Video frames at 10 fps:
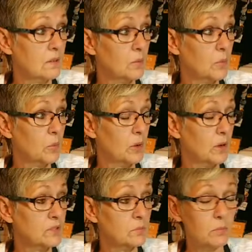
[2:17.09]
We got
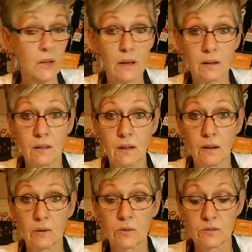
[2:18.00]
some black
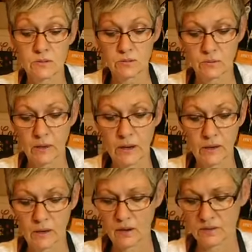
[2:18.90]
clouds and it rained
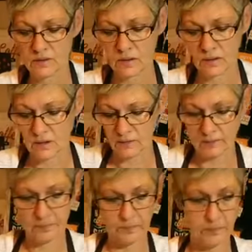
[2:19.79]
last night.
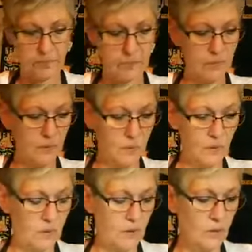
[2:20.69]

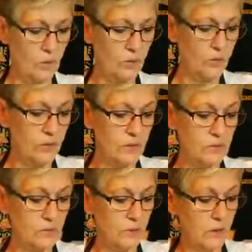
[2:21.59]
Hopefully it
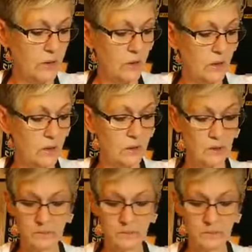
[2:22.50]
doesn't rain again.